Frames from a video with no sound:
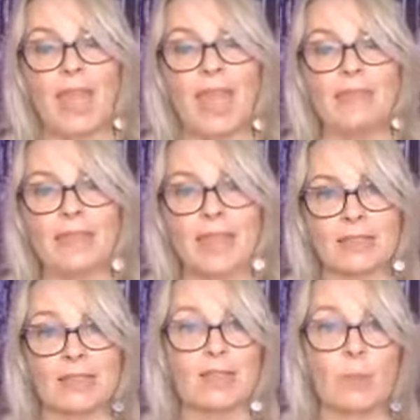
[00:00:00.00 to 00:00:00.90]
And
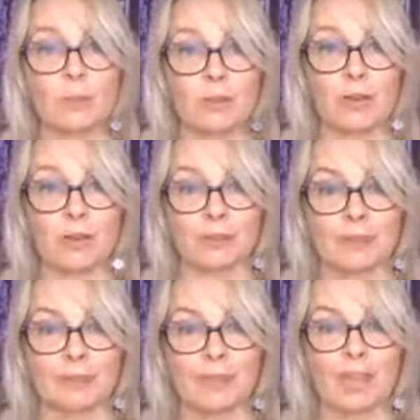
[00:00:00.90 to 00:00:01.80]
that's the
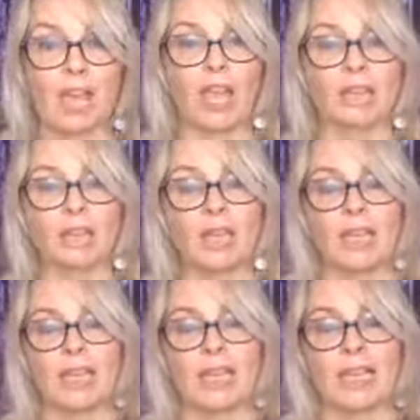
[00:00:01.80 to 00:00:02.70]
obstacle, because
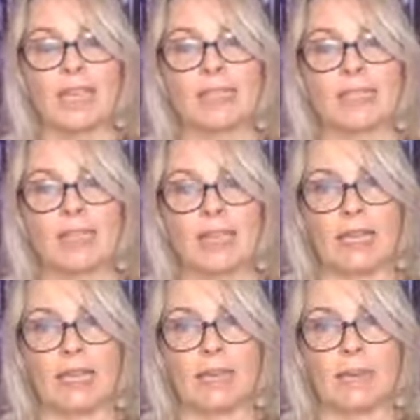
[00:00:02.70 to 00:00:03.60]
it's
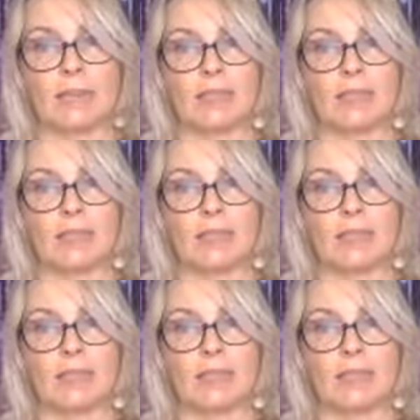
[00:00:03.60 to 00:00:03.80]
the